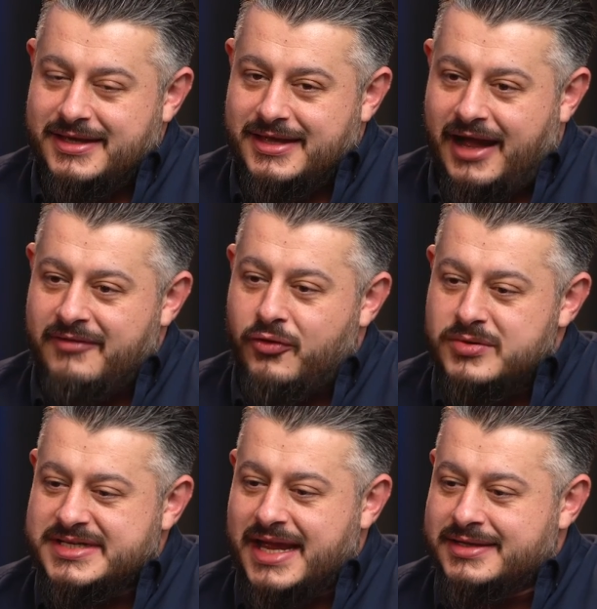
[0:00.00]
I've
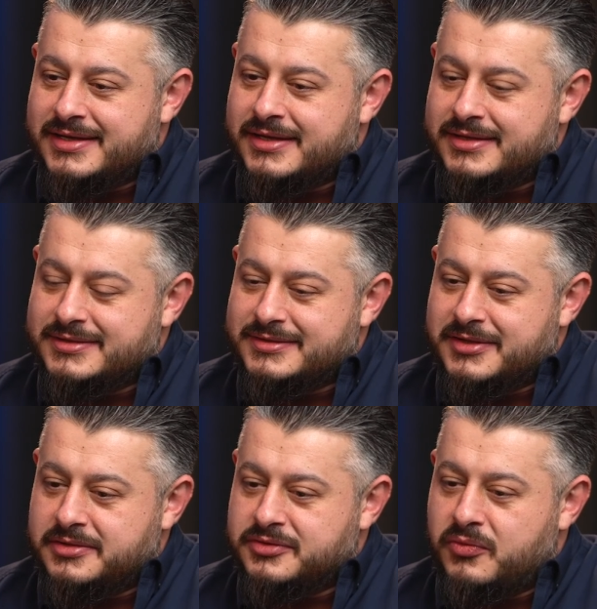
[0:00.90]
always said the
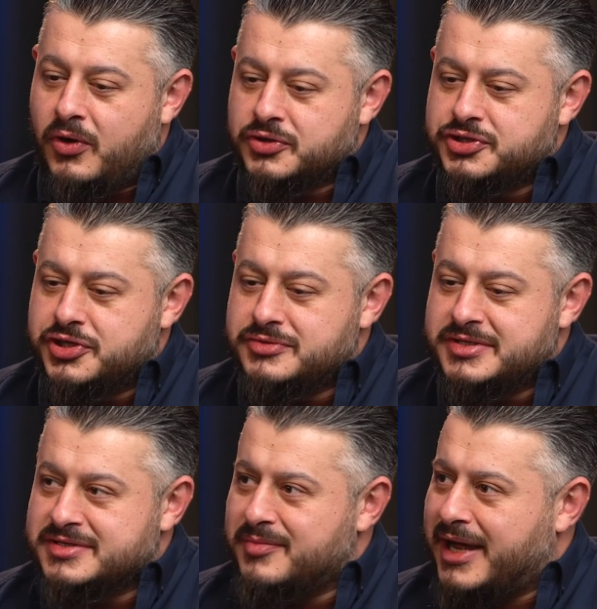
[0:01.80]
watch
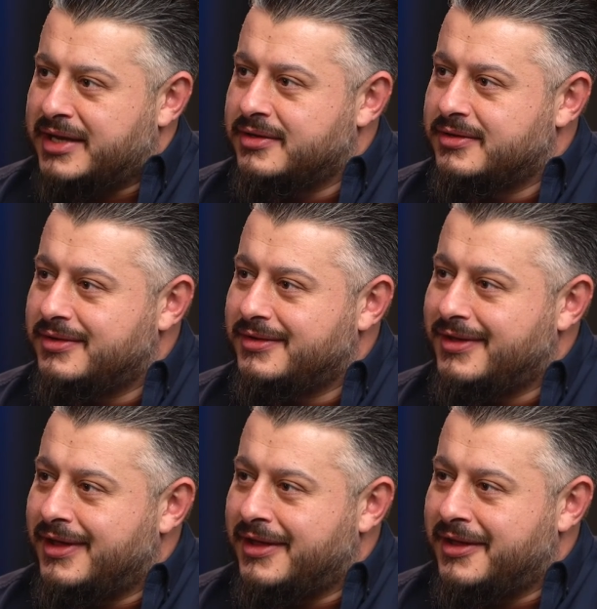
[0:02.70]
chooses the man,
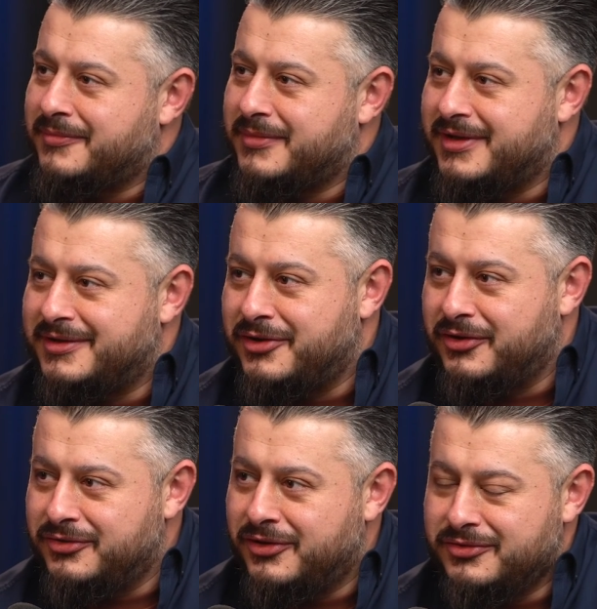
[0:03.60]

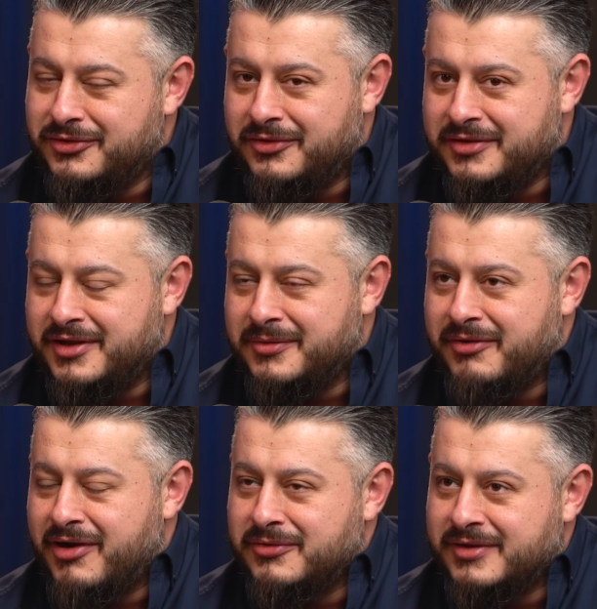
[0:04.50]
not the other way
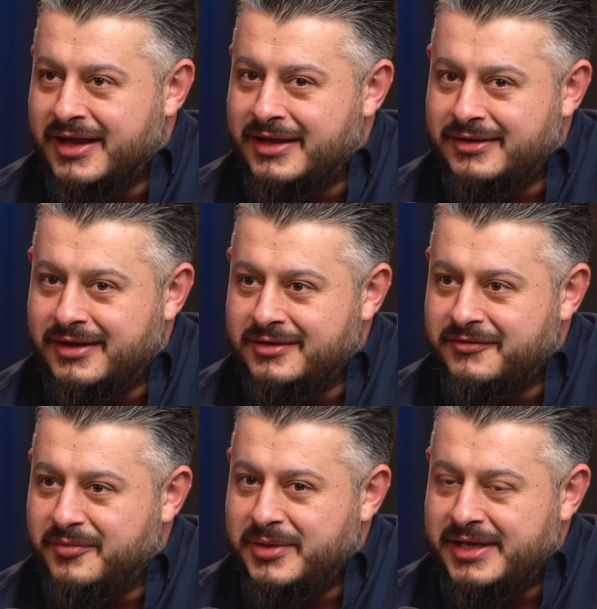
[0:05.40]
around. And
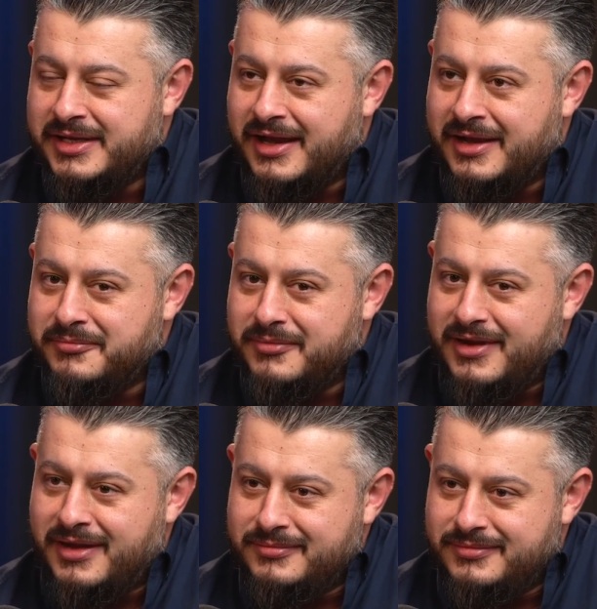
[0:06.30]
for me,
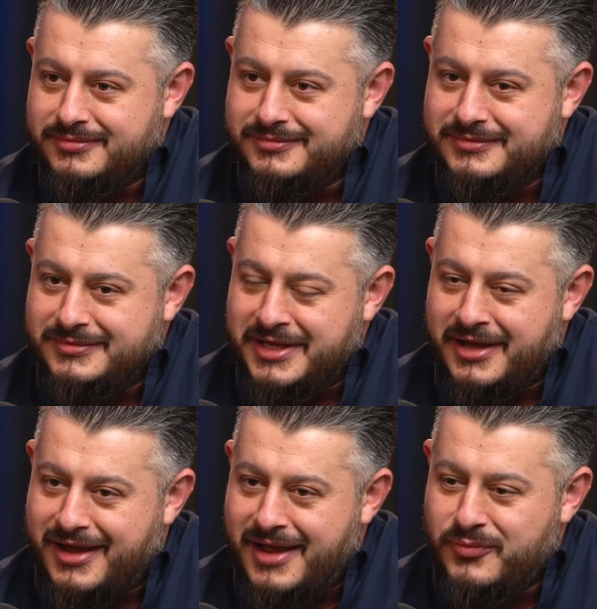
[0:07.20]
I'm
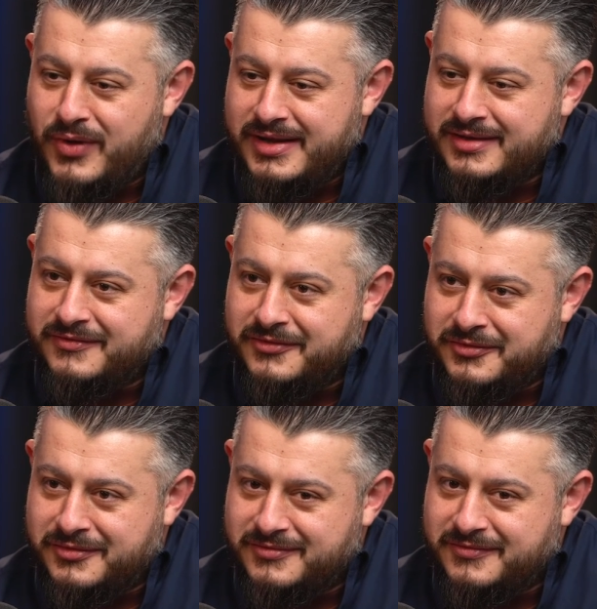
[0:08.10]
waiting
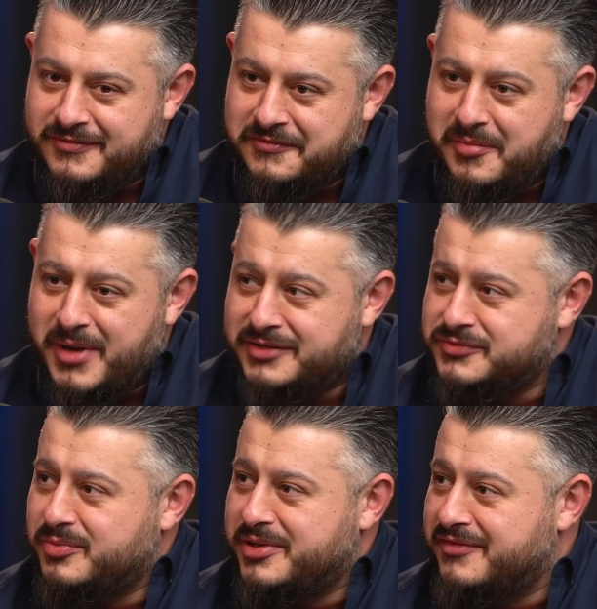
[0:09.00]
for mine
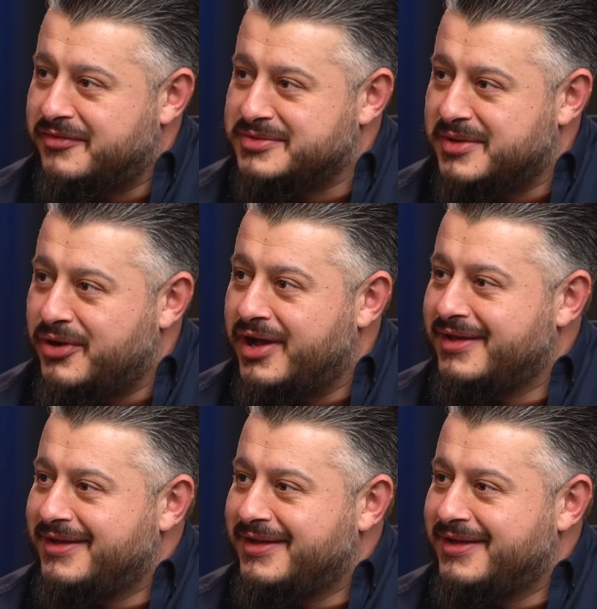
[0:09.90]
to appear from somewhere,